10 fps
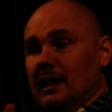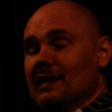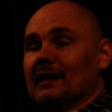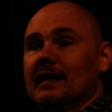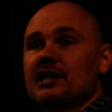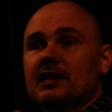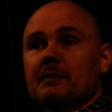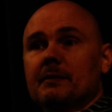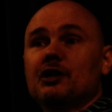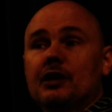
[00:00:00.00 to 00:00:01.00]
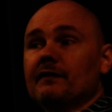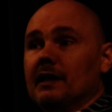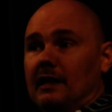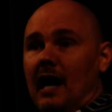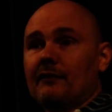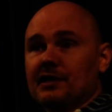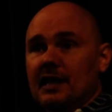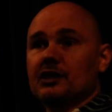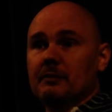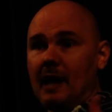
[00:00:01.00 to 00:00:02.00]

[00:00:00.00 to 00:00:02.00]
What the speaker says: is at least seems to be shifting the conversation